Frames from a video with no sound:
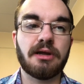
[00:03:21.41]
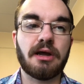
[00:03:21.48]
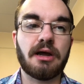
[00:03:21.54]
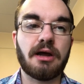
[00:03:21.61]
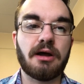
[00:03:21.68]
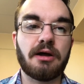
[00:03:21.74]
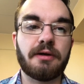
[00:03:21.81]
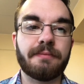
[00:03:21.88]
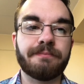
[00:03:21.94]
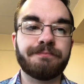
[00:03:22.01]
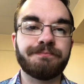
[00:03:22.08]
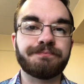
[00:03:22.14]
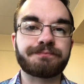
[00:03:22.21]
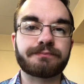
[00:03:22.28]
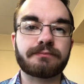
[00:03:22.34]

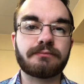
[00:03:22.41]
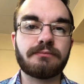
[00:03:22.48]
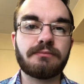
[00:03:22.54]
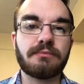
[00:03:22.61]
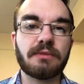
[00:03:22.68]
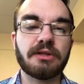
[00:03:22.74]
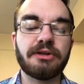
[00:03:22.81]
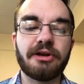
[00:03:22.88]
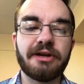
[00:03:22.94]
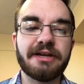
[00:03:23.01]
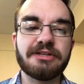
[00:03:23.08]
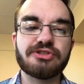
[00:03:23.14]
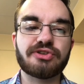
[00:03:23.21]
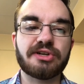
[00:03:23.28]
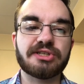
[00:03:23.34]
Another
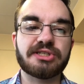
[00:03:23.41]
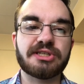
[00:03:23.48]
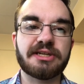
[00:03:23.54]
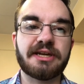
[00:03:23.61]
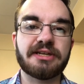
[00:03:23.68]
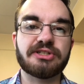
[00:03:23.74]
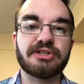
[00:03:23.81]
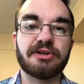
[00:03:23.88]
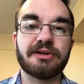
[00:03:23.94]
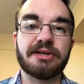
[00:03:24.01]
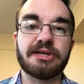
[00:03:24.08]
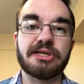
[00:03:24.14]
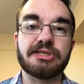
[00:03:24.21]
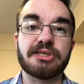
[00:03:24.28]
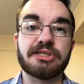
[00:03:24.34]
interesting answer
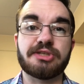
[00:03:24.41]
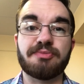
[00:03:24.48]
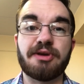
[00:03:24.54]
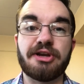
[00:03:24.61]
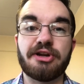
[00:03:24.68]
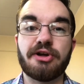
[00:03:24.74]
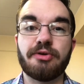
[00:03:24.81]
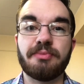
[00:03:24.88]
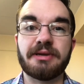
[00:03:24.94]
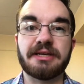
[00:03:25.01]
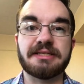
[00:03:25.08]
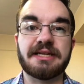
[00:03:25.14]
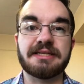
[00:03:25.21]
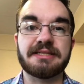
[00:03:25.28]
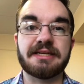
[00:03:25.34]
is a tomato because
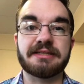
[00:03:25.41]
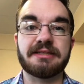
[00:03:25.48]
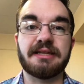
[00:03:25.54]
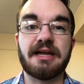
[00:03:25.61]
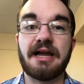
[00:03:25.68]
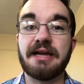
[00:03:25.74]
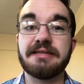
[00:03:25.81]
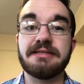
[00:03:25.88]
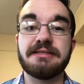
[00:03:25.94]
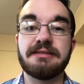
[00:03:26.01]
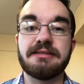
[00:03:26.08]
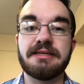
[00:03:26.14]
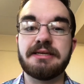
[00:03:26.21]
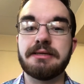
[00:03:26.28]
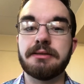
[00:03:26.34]
that's like the
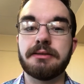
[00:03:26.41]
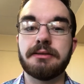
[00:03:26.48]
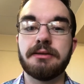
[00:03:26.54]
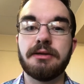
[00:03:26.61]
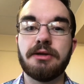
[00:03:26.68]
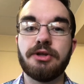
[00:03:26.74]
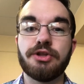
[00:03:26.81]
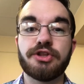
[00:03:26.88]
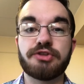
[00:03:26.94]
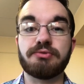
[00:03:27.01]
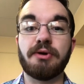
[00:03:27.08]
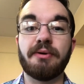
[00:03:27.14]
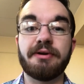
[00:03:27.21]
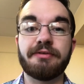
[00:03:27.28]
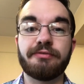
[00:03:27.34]
ideal
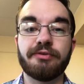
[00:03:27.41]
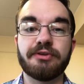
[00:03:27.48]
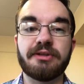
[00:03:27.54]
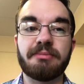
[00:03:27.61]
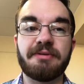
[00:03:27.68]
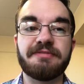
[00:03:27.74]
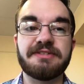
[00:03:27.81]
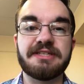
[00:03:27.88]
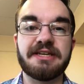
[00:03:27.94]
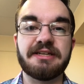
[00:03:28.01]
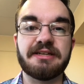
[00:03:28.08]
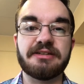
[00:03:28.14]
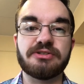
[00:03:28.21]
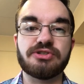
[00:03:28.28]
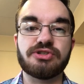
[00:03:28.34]
throwing fruit that we've
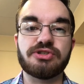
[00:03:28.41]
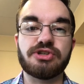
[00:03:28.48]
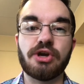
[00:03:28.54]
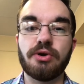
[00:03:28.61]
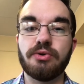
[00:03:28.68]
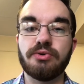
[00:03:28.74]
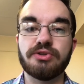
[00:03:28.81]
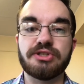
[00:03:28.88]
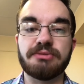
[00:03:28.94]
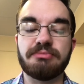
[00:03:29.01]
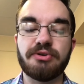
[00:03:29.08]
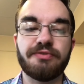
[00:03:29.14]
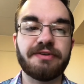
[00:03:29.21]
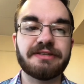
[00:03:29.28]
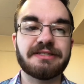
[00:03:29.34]
seen in shows and
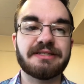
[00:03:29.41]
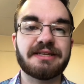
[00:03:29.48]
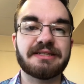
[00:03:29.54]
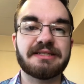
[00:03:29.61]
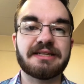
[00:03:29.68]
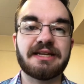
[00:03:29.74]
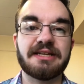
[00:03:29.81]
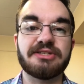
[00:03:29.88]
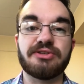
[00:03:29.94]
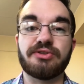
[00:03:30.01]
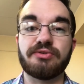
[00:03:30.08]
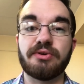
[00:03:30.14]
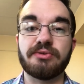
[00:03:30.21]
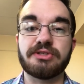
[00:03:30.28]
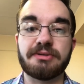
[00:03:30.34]
movies and things like that, as you
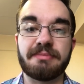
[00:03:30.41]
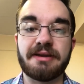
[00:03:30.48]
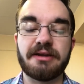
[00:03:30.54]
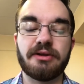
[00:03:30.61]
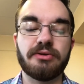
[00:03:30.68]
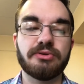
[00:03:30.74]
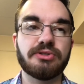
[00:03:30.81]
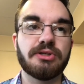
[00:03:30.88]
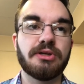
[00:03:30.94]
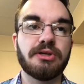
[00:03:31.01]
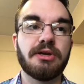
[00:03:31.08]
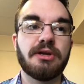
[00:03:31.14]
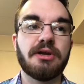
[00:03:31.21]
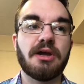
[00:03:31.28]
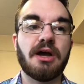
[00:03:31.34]
throw tomatoes.
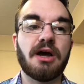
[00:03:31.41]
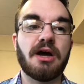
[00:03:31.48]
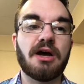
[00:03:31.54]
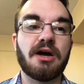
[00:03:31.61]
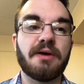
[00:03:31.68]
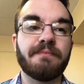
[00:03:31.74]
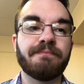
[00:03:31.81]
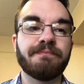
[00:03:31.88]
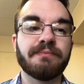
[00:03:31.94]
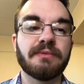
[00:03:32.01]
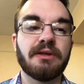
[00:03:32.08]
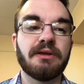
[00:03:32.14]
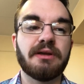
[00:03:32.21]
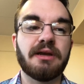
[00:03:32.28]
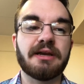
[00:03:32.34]

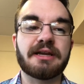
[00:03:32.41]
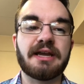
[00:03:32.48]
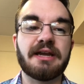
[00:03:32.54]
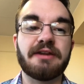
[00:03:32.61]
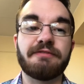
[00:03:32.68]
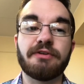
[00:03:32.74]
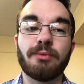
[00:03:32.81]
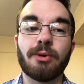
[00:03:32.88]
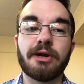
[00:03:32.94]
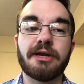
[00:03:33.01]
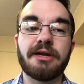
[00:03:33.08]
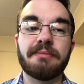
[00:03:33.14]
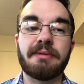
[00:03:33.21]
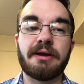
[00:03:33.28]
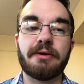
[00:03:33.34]
Again, if you're
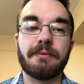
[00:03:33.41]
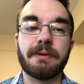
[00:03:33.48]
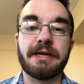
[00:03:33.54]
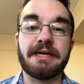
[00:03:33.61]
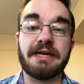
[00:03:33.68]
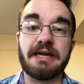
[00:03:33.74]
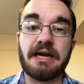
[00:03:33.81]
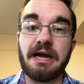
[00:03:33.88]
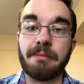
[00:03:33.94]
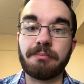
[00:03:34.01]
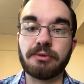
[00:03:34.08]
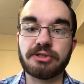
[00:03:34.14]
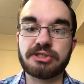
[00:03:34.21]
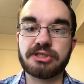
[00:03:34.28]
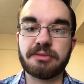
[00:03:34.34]
worried about an
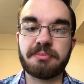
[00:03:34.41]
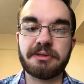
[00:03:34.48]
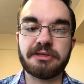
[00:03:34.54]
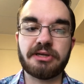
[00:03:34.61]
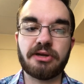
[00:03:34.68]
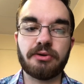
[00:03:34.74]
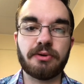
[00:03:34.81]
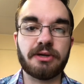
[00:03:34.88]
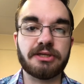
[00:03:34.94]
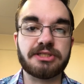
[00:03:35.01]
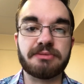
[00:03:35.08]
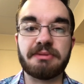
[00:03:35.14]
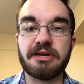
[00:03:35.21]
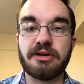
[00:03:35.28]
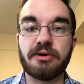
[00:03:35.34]
apple slipping though, a
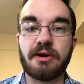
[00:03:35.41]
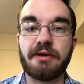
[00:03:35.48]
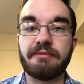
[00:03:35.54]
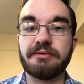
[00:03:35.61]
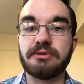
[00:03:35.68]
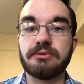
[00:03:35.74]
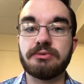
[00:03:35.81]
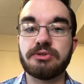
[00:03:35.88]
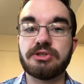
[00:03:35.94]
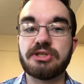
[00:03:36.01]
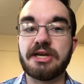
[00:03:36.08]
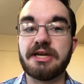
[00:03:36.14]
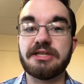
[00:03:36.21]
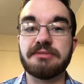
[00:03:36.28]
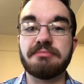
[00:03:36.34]
tomato I would
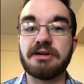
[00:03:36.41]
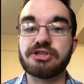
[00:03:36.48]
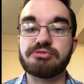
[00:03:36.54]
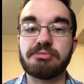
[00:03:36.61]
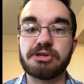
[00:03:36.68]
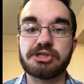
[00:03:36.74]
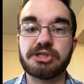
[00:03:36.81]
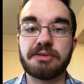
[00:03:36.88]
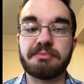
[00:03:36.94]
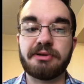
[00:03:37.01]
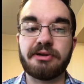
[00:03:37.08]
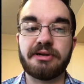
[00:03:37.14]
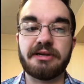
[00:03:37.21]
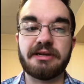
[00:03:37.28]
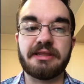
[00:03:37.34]
say is much, much
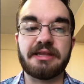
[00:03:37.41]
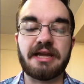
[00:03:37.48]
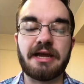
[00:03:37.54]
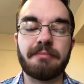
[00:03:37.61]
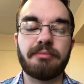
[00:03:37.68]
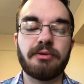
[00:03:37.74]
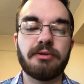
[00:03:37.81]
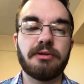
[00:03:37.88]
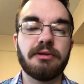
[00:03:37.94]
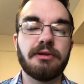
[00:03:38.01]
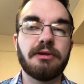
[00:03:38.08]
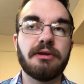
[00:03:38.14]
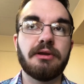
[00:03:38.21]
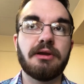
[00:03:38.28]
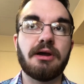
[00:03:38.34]
slippier than an apple.
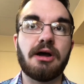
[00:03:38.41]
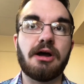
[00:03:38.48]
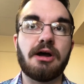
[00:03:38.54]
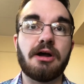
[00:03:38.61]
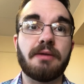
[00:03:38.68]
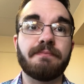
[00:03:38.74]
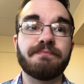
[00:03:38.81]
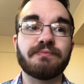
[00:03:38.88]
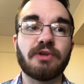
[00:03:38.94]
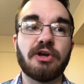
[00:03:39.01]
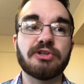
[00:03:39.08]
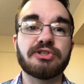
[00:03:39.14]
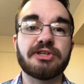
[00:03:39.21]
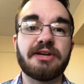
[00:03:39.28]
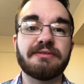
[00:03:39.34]

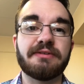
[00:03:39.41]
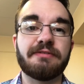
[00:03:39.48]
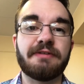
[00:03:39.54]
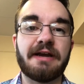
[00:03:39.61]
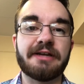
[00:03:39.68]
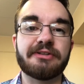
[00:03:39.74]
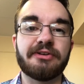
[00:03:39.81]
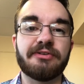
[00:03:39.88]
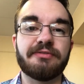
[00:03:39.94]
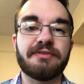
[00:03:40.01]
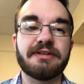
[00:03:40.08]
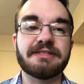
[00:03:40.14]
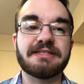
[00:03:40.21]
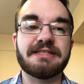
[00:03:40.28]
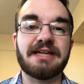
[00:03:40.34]
Also you have the factor of
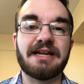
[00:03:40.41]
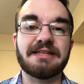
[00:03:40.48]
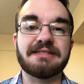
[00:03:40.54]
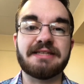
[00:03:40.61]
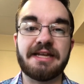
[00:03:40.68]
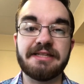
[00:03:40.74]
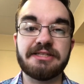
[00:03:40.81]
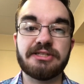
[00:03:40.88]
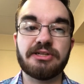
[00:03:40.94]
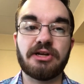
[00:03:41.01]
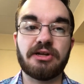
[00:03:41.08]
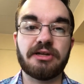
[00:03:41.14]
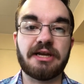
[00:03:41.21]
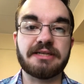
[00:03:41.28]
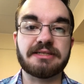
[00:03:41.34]
it's not dense at
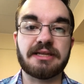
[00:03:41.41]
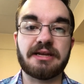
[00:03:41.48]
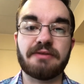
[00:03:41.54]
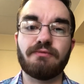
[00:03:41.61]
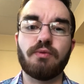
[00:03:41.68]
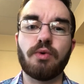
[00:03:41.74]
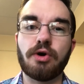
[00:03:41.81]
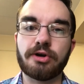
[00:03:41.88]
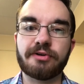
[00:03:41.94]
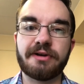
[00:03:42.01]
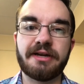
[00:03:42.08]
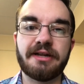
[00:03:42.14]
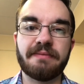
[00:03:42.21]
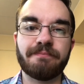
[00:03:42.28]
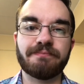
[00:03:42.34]
all. It has a lot of water
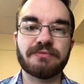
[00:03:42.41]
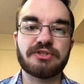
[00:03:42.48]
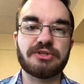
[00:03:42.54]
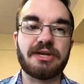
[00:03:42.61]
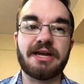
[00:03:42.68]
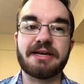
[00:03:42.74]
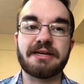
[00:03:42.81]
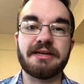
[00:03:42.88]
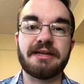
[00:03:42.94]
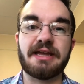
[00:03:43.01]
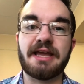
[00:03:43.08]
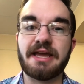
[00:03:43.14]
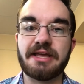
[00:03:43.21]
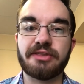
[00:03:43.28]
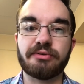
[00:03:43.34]
in it. So that could
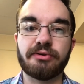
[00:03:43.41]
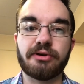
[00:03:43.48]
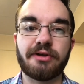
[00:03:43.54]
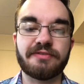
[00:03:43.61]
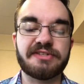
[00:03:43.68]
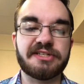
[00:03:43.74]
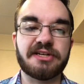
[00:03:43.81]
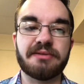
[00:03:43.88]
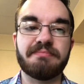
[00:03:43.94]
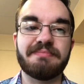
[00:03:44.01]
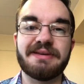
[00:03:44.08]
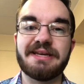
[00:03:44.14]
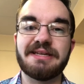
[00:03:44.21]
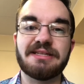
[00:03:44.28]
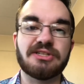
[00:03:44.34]
A, throw it off center, and
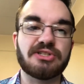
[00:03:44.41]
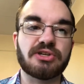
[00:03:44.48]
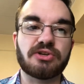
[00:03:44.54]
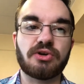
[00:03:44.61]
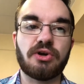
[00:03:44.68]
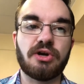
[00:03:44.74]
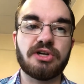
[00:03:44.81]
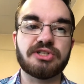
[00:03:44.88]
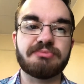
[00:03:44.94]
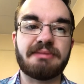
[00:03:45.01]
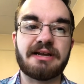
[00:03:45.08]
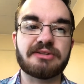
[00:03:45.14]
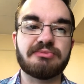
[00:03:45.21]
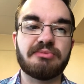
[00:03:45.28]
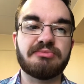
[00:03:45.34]
B, doesn't cause
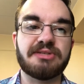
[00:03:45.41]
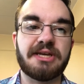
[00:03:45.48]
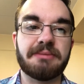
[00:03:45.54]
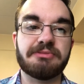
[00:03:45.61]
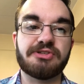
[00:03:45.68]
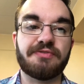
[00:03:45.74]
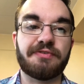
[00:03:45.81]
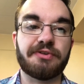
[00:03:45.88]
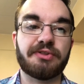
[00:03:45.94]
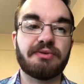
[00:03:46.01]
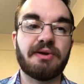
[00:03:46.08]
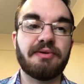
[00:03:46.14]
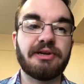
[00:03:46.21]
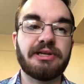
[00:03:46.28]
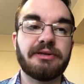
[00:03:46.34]
maximum damage if you're
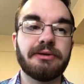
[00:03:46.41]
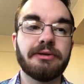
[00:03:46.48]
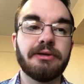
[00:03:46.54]
throwing it.